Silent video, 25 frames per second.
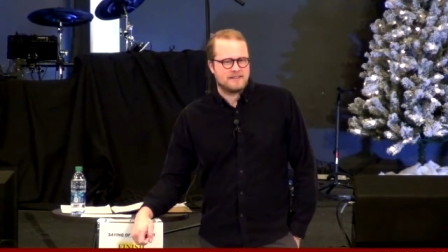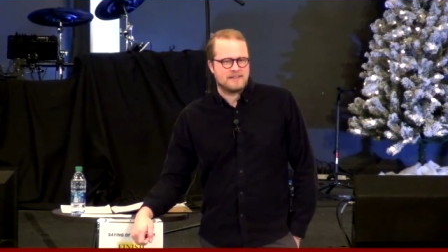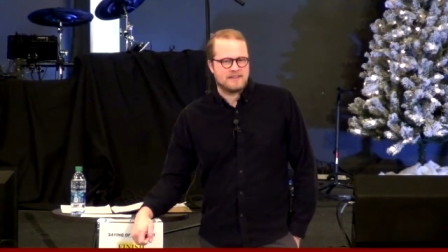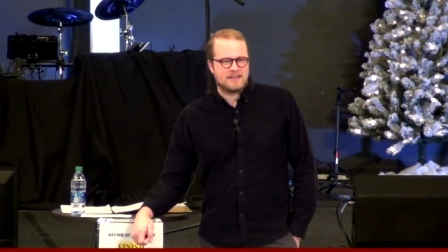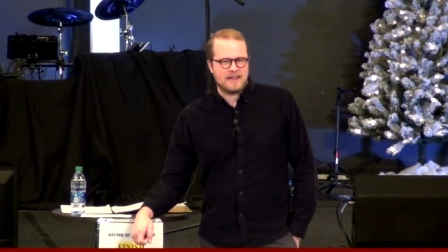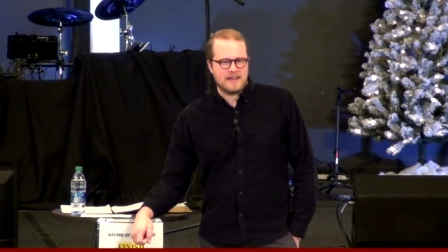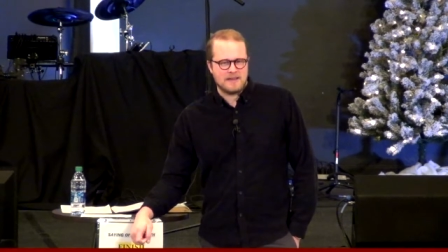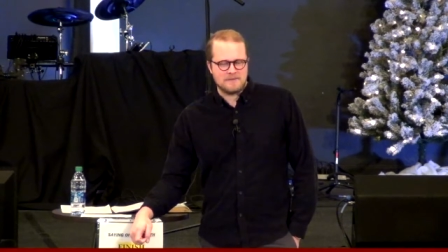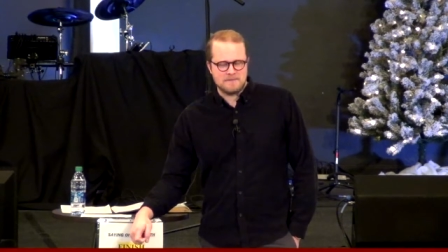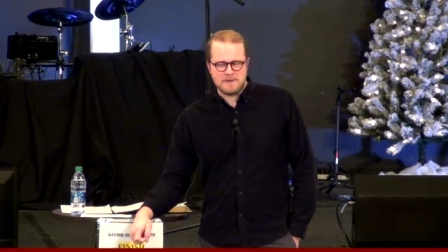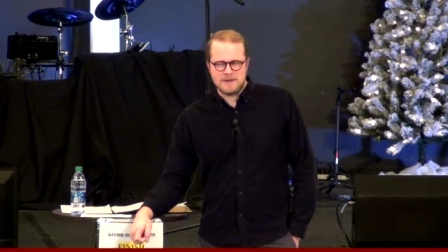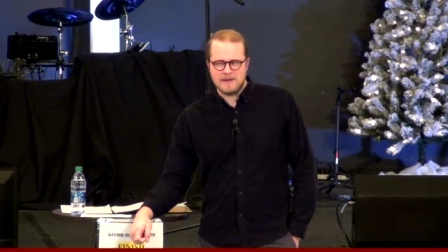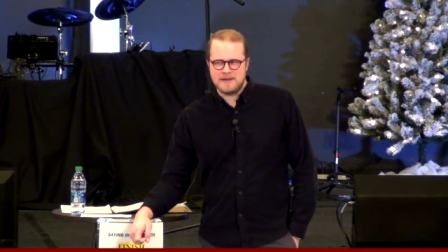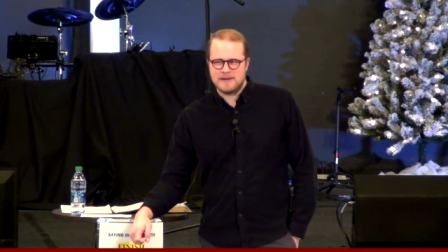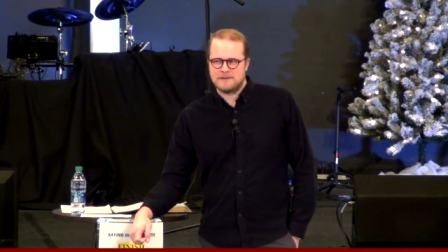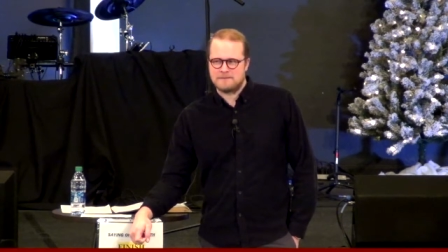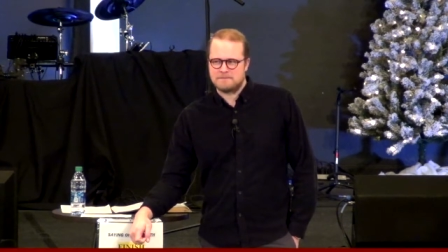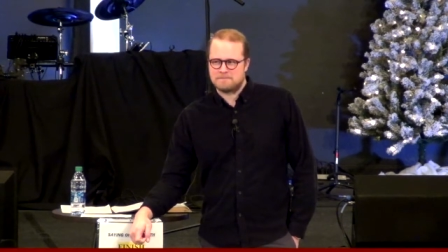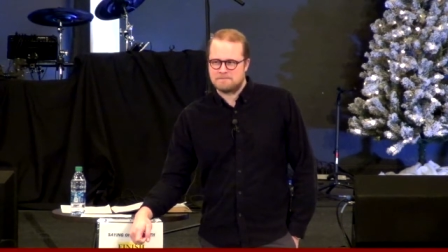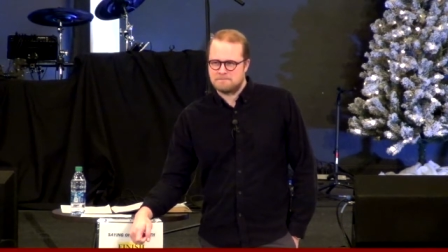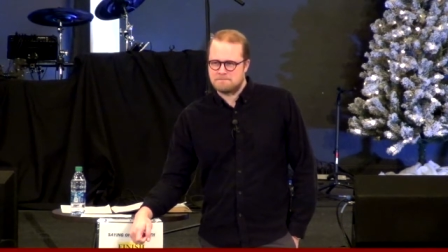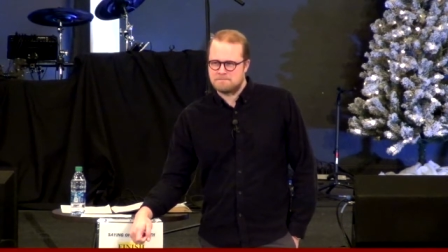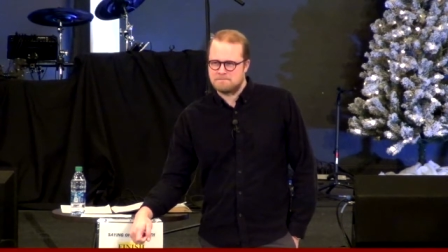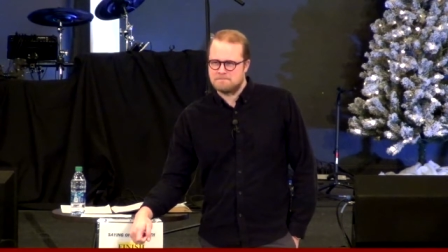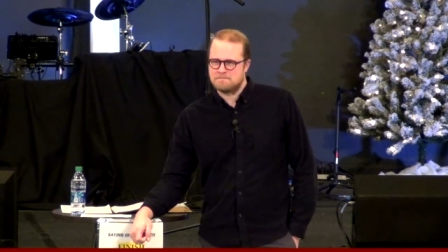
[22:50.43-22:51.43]
Amen.
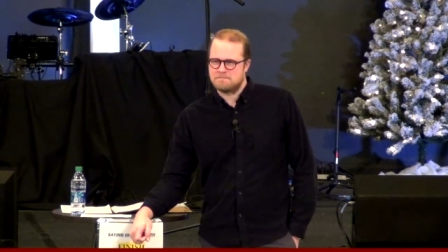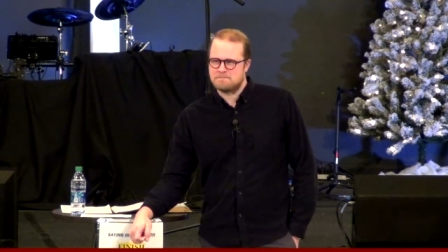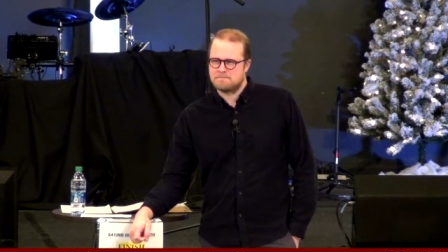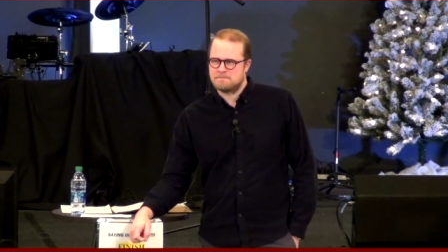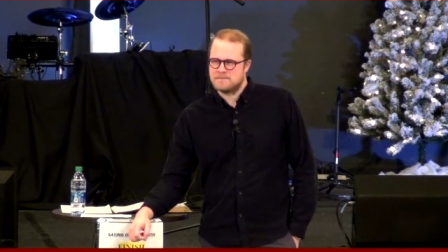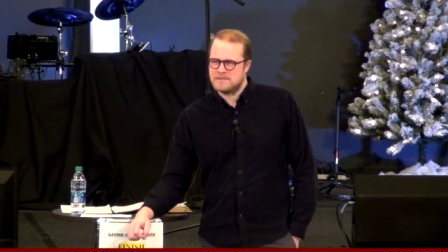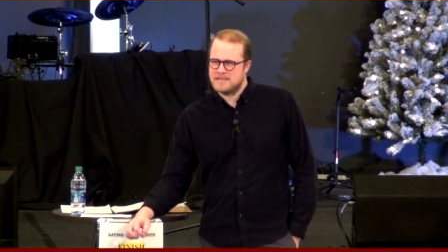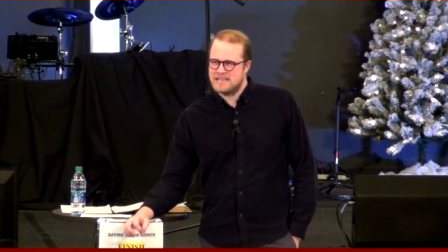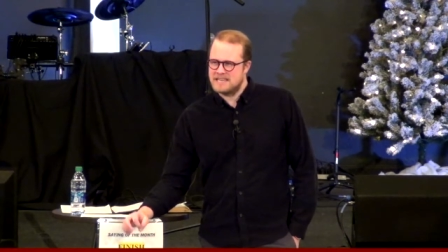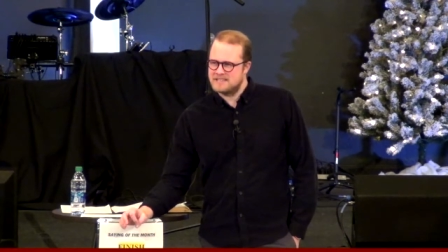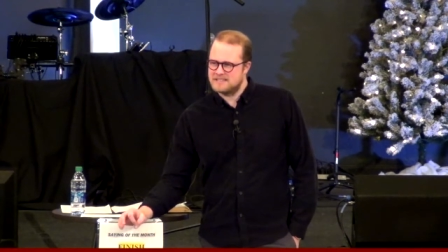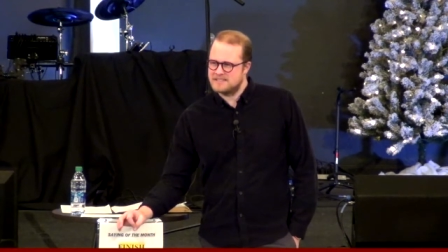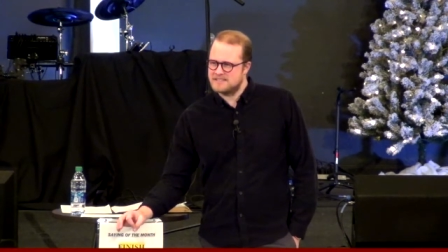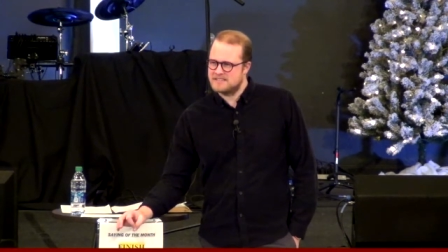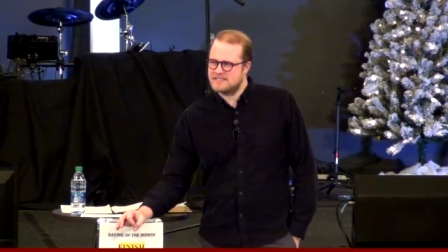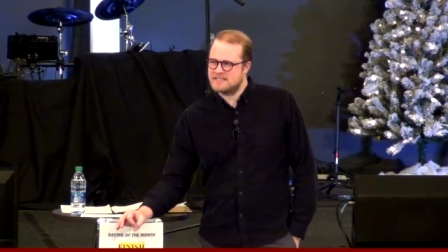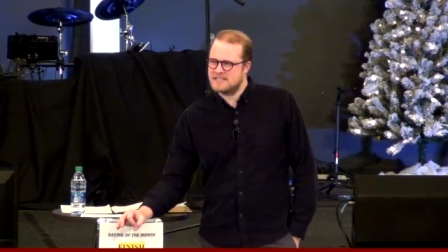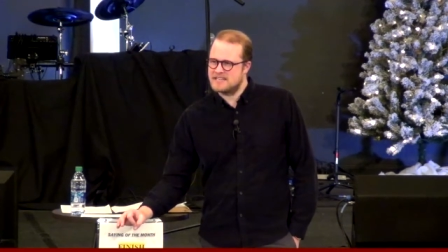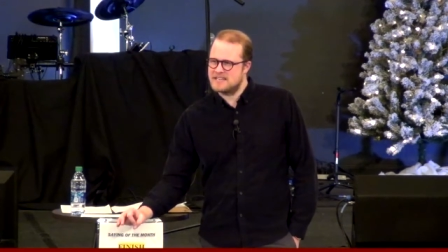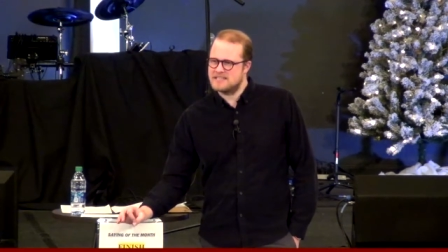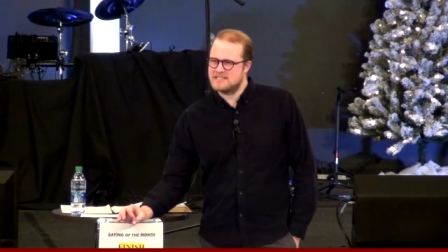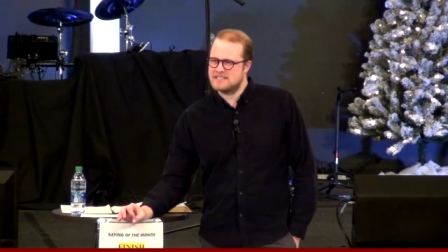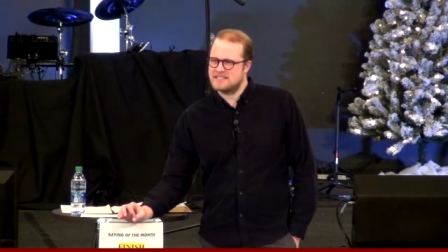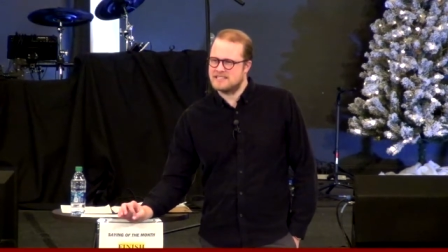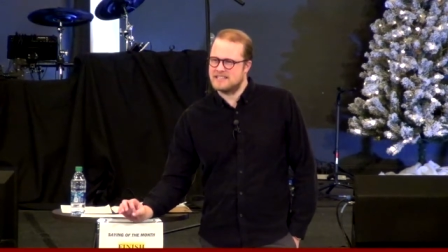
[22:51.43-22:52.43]
In
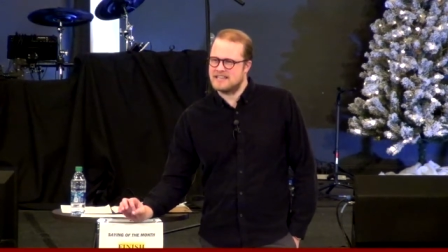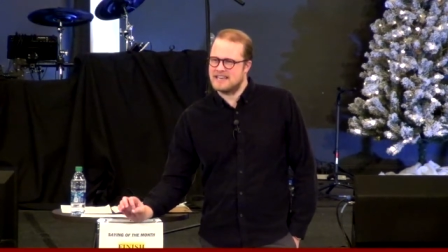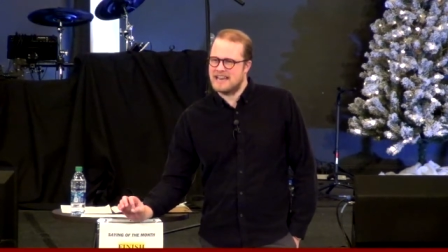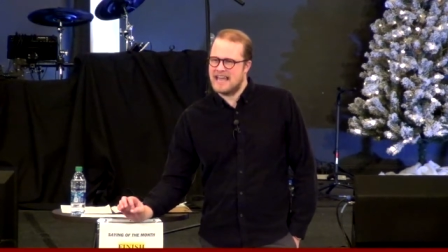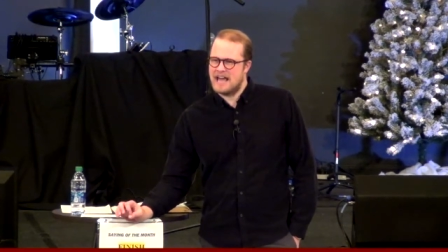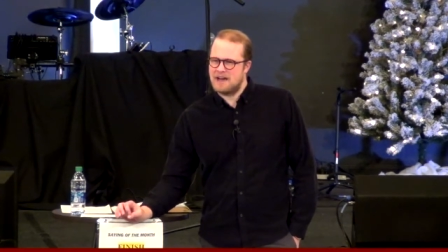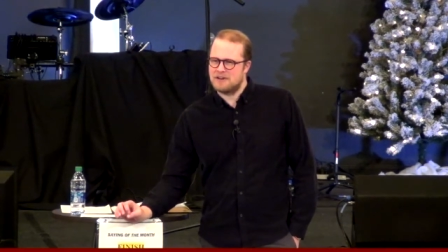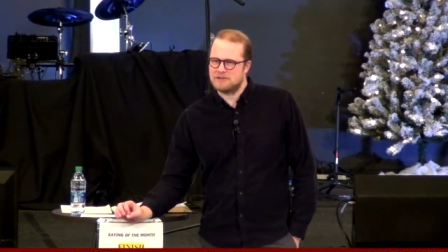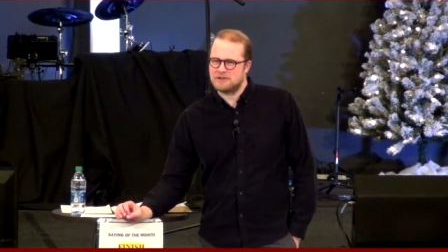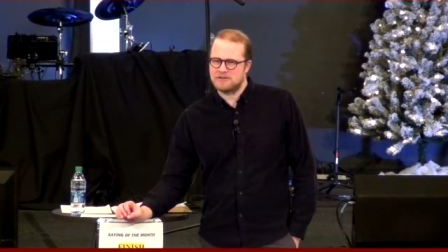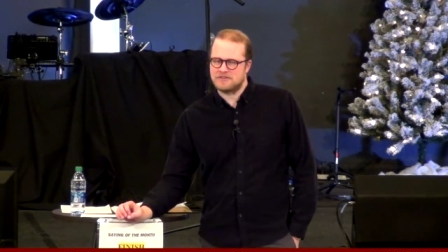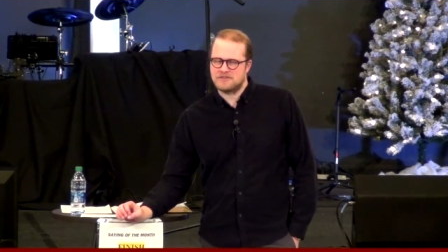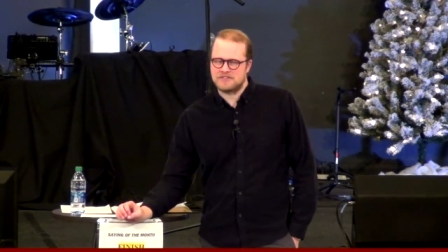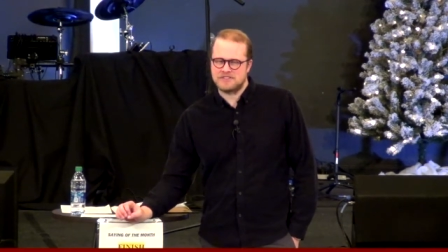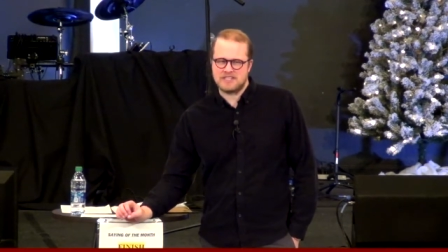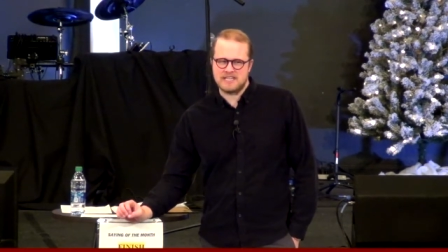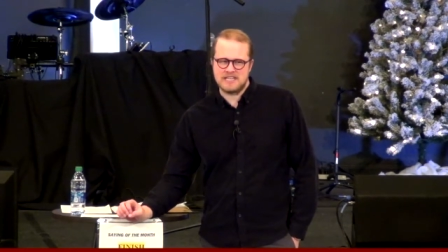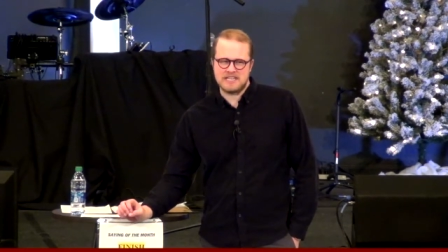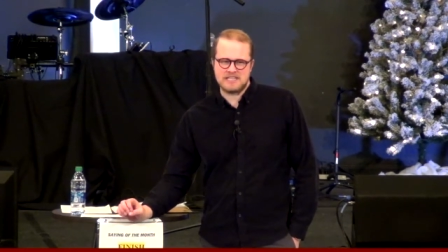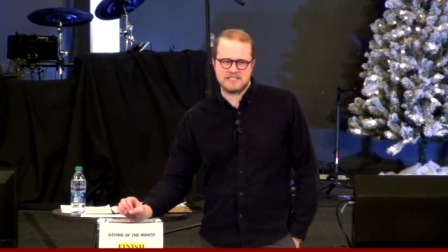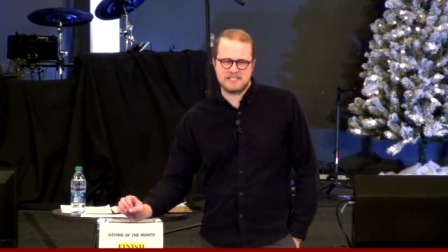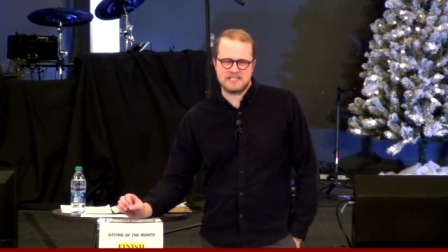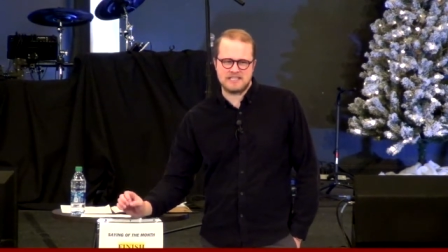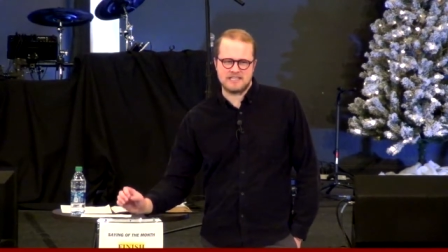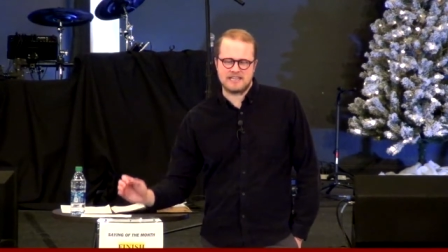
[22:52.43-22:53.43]
season and out of
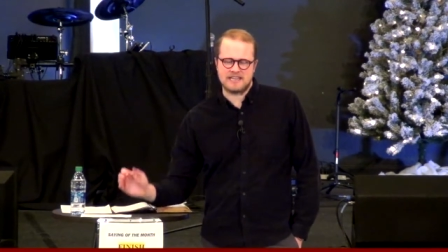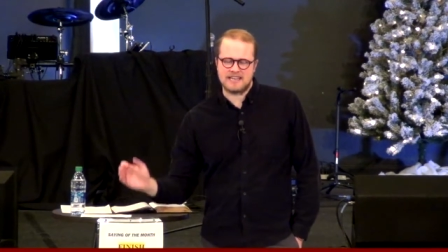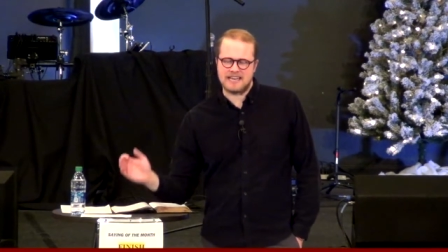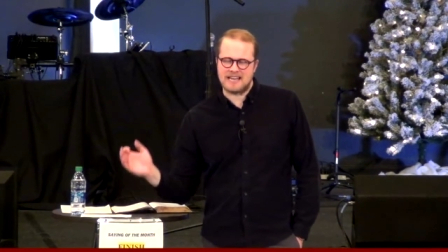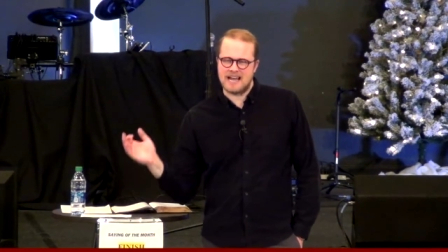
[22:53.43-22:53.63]
season,